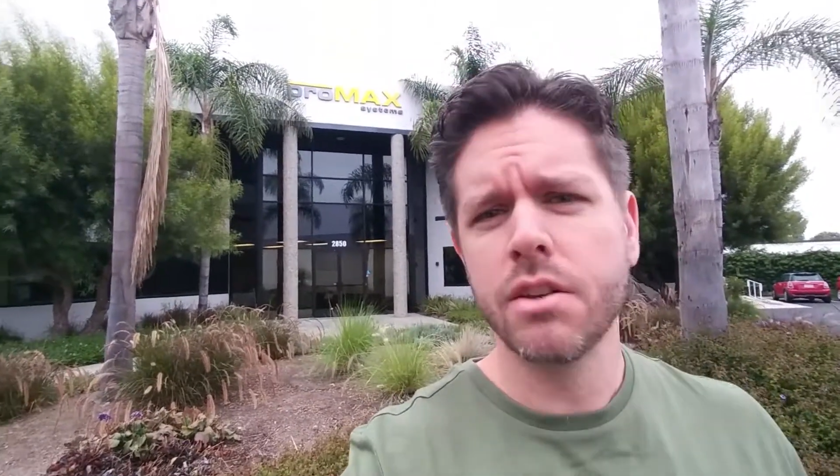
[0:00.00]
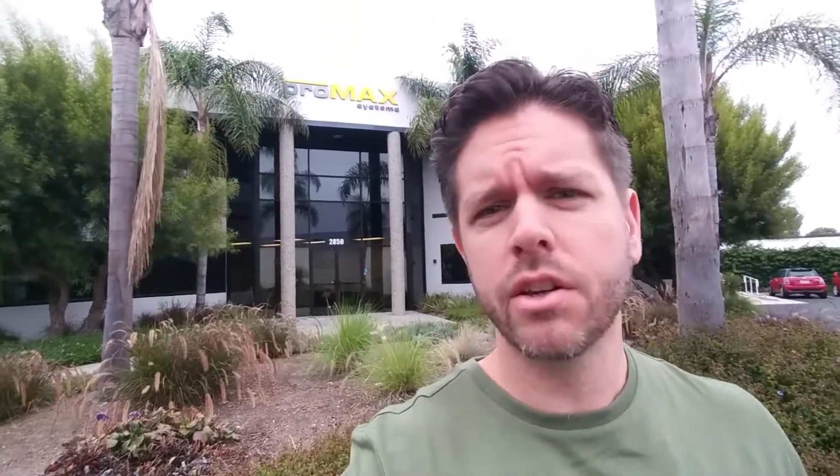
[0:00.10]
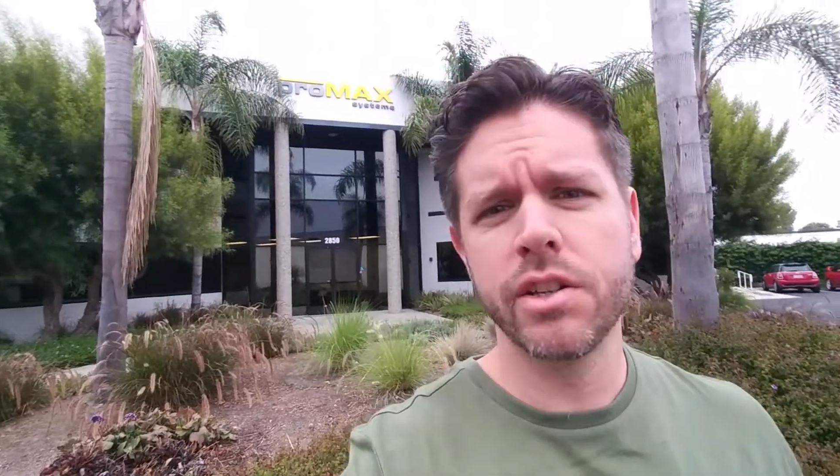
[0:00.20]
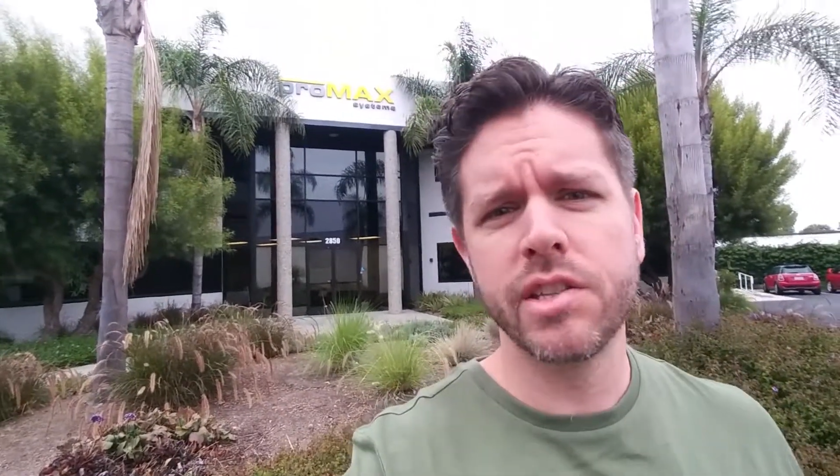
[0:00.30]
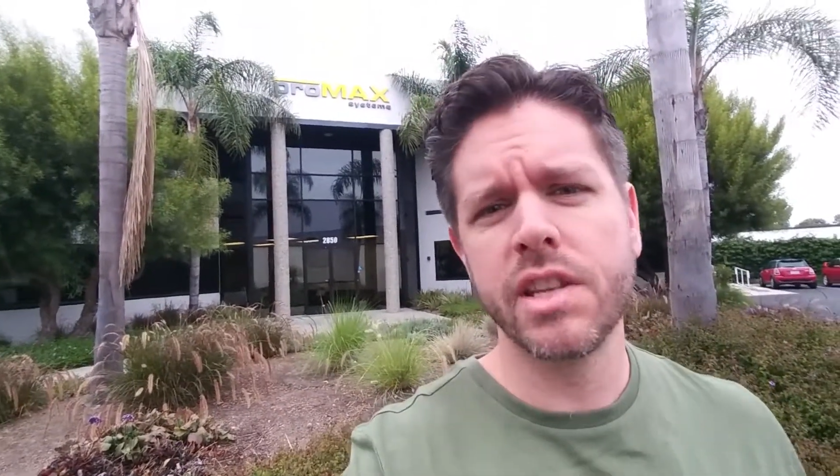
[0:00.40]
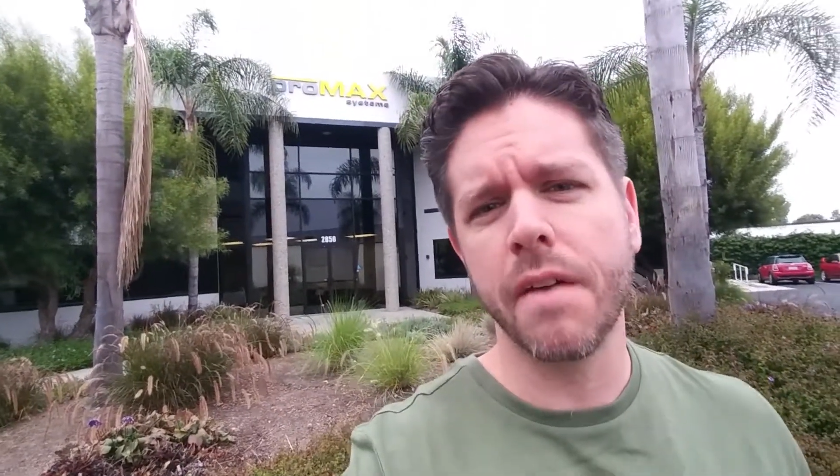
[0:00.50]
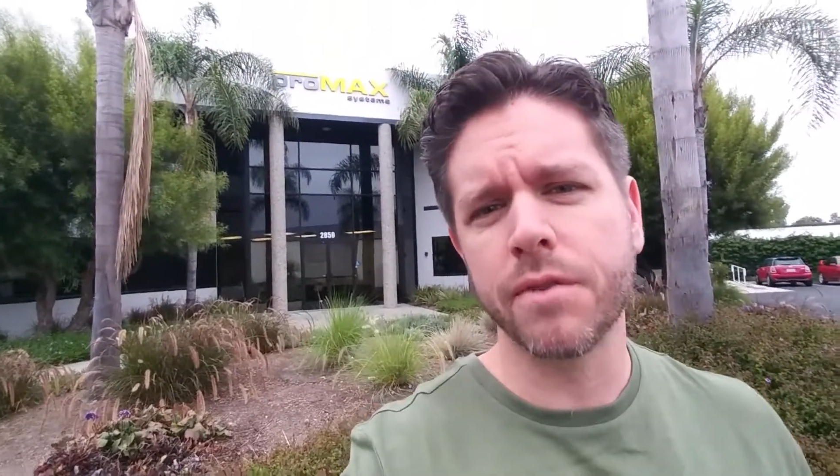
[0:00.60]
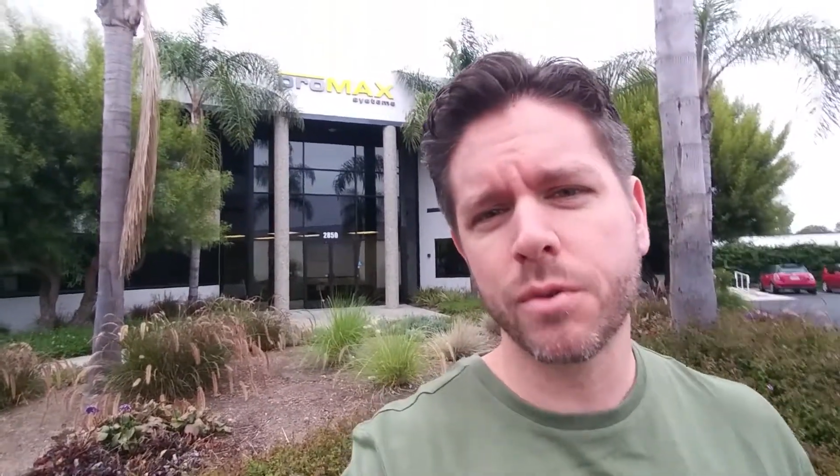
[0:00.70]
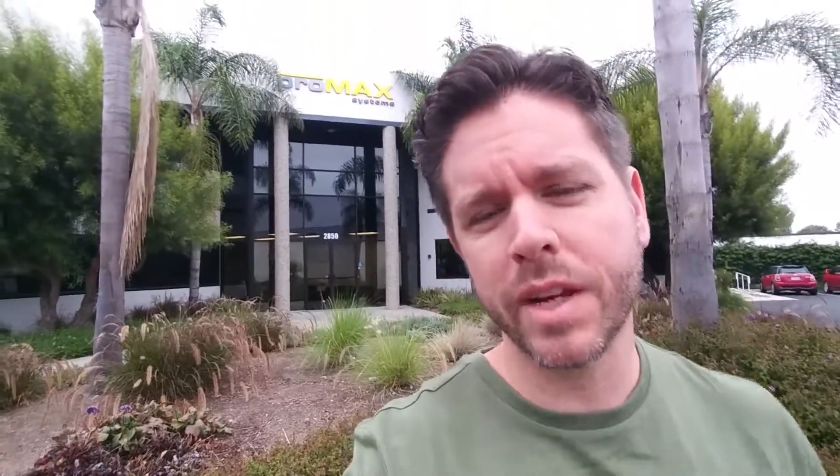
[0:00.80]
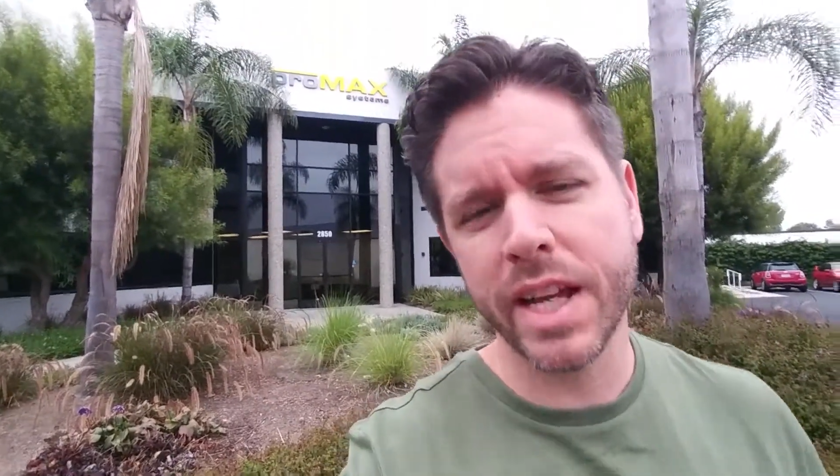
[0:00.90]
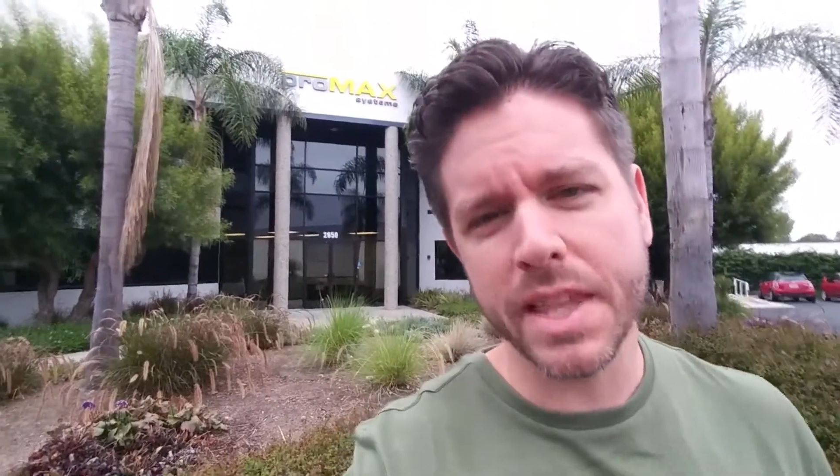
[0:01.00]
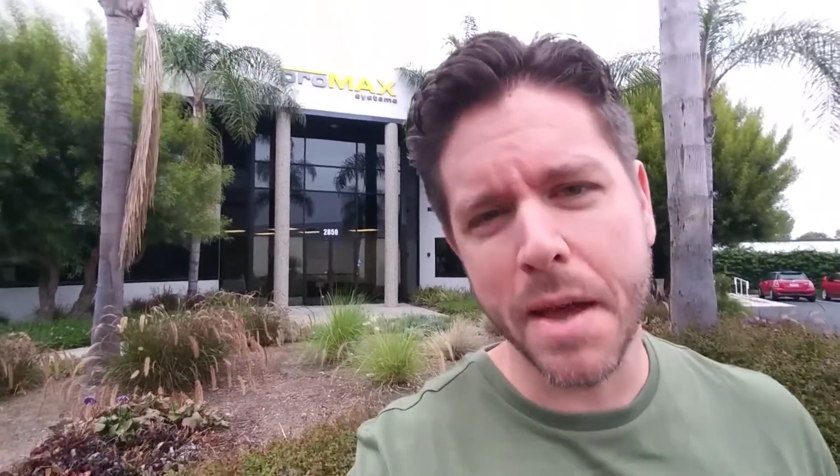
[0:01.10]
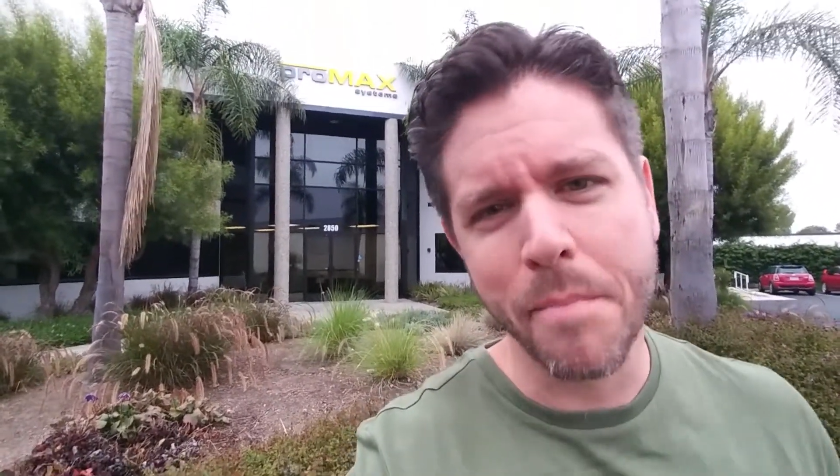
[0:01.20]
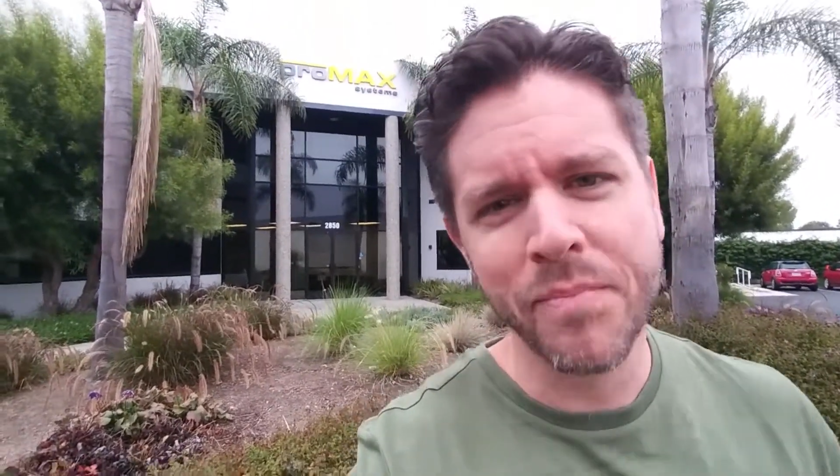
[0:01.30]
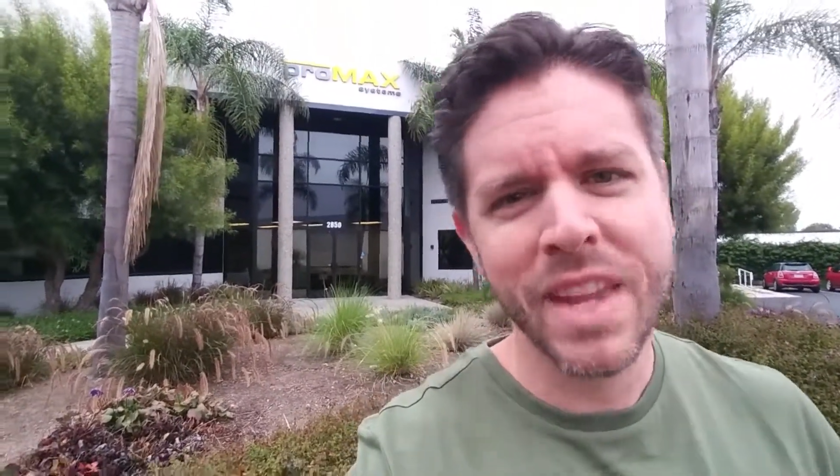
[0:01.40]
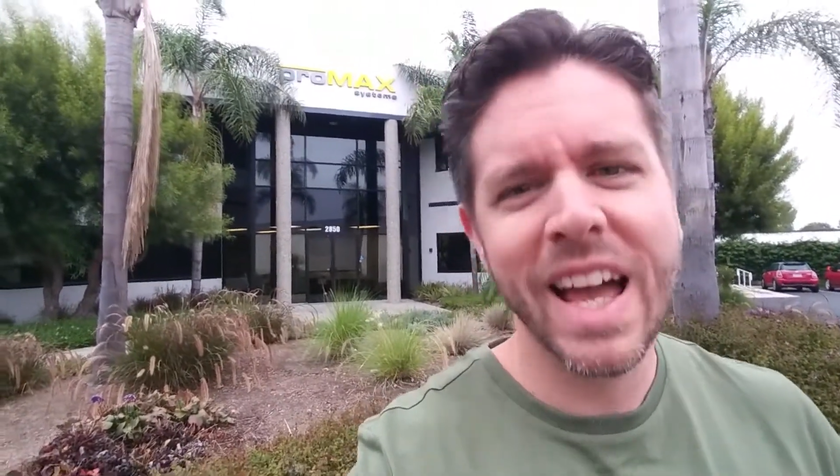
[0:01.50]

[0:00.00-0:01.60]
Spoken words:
Good stuff. So we get them.